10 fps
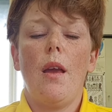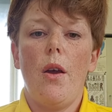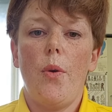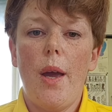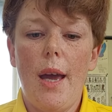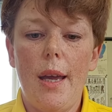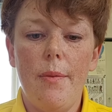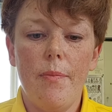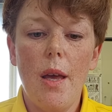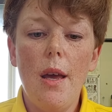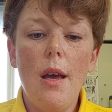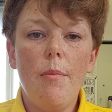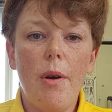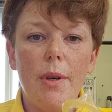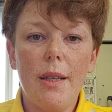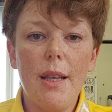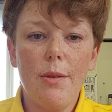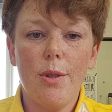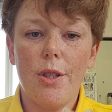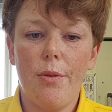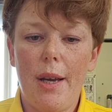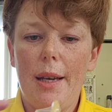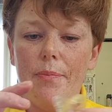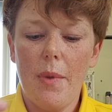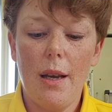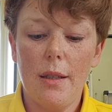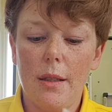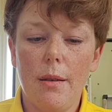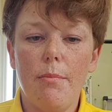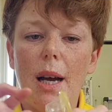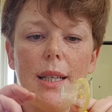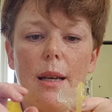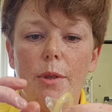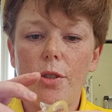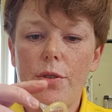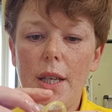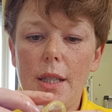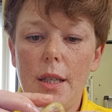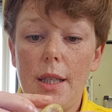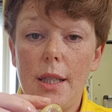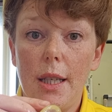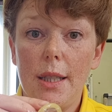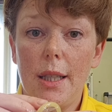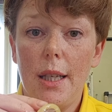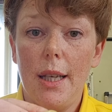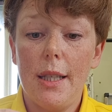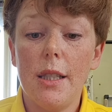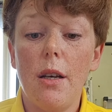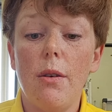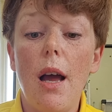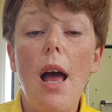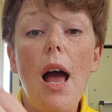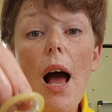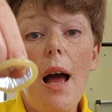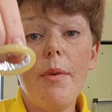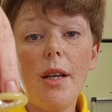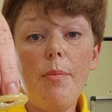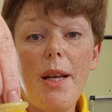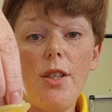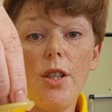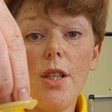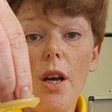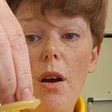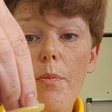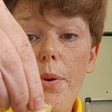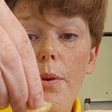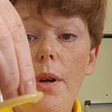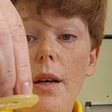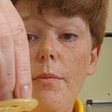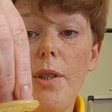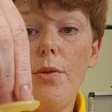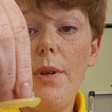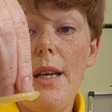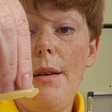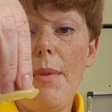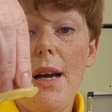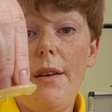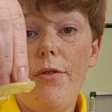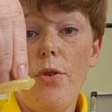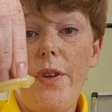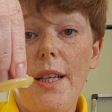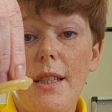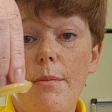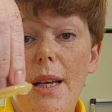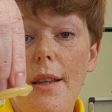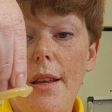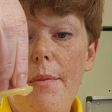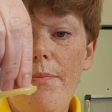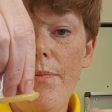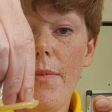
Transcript: Okay. But this one's okay, and my demonstrator is nice and clean. So I'm going to pinch the top between my forefingers and my thumb.